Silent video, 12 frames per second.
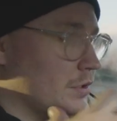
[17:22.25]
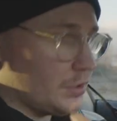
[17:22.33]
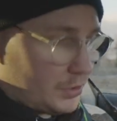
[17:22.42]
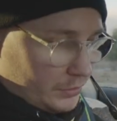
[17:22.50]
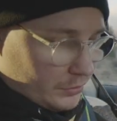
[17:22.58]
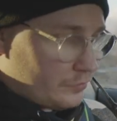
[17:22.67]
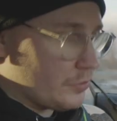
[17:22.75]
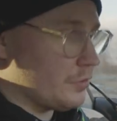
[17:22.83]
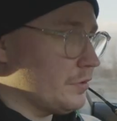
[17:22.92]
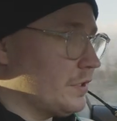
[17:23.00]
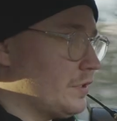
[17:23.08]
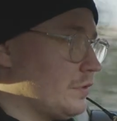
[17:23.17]
audio
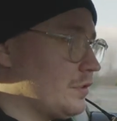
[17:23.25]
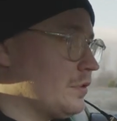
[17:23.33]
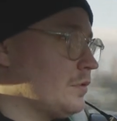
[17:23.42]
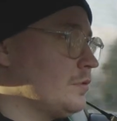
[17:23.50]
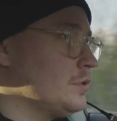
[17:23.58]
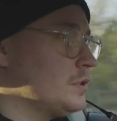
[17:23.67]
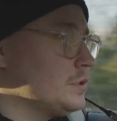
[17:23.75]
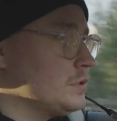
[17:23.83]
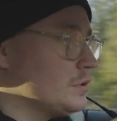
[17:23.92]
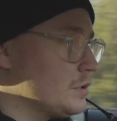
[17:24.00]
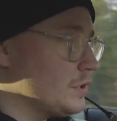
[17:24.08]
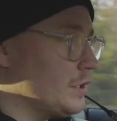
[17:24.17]
from this
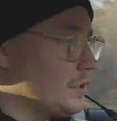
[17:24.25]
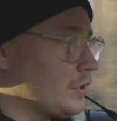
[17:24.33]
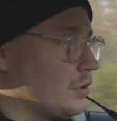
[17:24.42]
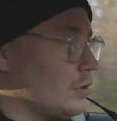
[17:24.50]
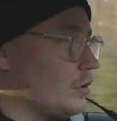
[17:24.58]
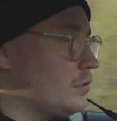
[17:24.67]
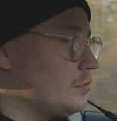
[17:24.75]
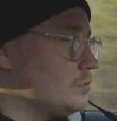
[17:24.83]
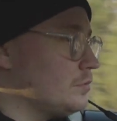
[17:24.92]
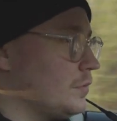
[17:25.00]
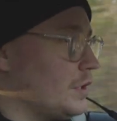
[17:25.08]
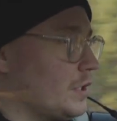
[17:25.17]
in the car.
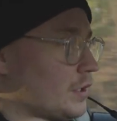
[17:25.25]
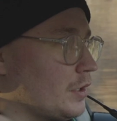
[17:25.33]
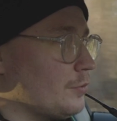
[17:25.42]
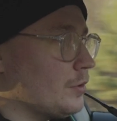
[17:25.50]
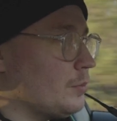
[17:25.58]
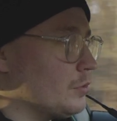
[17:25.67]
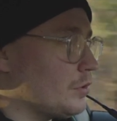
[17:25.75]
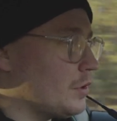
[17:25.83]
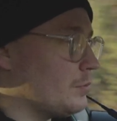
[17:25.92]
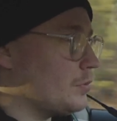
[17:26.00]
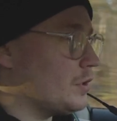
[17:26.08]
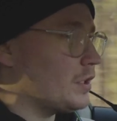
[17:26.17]
Then I will put
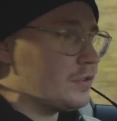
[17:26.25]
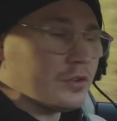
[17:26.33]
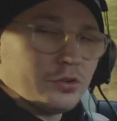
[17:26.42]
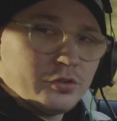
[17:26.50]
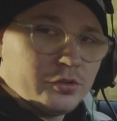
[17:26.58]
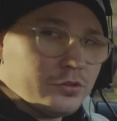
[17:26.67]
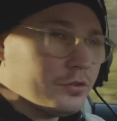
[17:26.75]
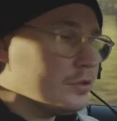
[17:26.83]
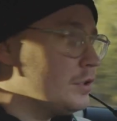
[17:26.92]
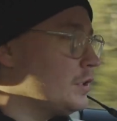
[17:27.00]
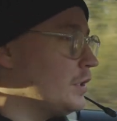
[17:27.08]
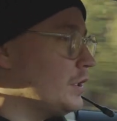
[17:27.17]
up the exhaust,
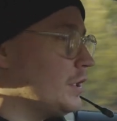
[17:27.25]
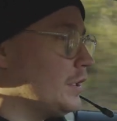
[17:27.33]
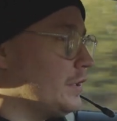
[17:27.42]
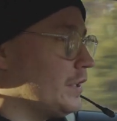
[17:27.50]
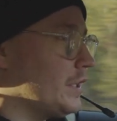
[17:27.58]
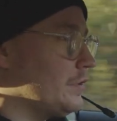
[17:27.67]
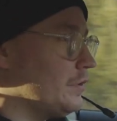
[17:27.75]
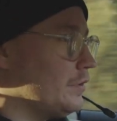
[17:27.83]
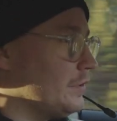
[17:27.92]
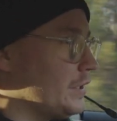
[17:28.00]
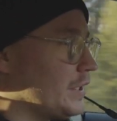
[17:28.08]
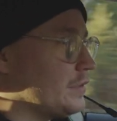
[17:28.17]
and then
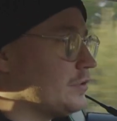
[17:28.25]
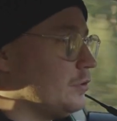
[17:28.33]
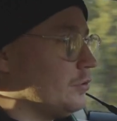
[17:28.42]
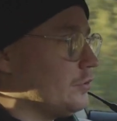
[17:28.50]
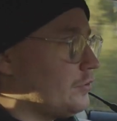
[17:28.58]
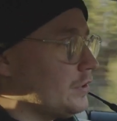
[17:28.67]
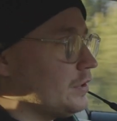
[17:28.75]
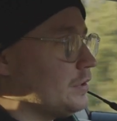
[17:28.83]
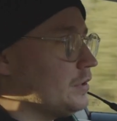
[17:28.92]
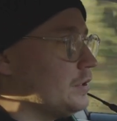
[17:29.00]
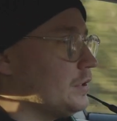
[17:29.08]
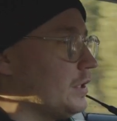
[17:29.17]
the exhaust
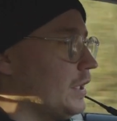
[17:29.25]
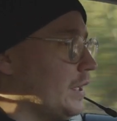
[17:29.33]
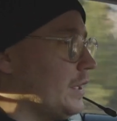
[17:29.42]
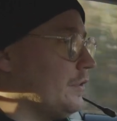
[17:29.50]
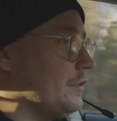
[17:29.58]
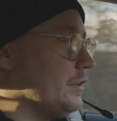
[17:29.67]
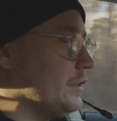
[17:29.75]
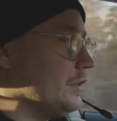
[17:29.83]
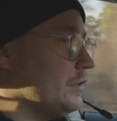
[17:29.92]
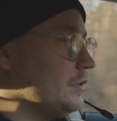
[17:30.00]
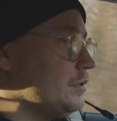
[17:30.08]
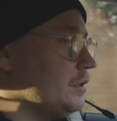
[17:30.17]
and the
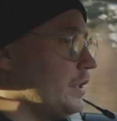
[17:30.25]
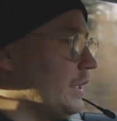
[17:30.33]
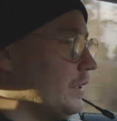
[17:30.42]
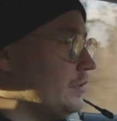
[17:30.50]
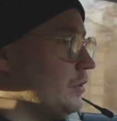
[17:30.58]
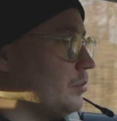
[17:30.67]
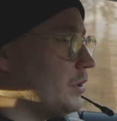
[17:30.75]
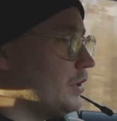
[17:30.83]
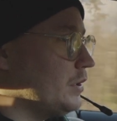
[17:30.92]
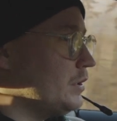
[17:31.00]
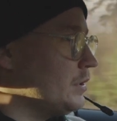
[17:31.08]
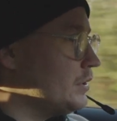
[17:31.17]
engine bay
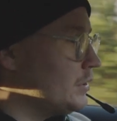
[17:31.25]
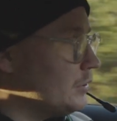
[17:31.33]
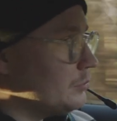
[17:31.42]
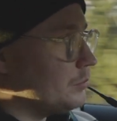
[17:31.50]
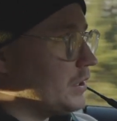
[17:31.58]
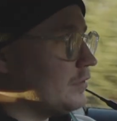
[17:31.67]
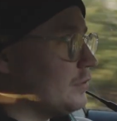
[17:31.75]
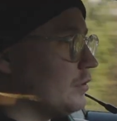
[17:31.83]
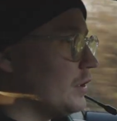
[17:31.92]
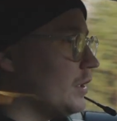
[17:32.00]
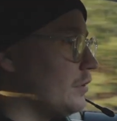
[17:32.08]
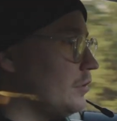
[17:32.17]
mixed
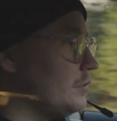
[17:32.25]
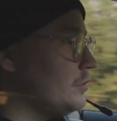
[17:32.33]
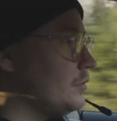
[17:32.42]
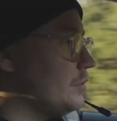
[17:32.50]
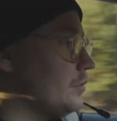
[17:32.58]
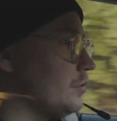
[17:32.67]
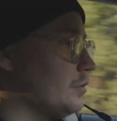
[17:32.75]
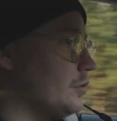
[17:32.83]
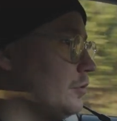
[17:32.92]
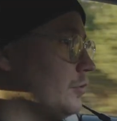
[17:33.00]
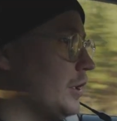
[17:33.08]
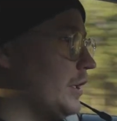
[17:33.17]
together, so
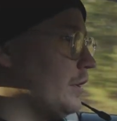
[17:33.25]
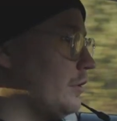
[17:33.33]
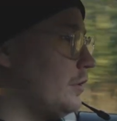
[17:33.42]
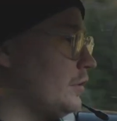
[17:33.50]
you will hear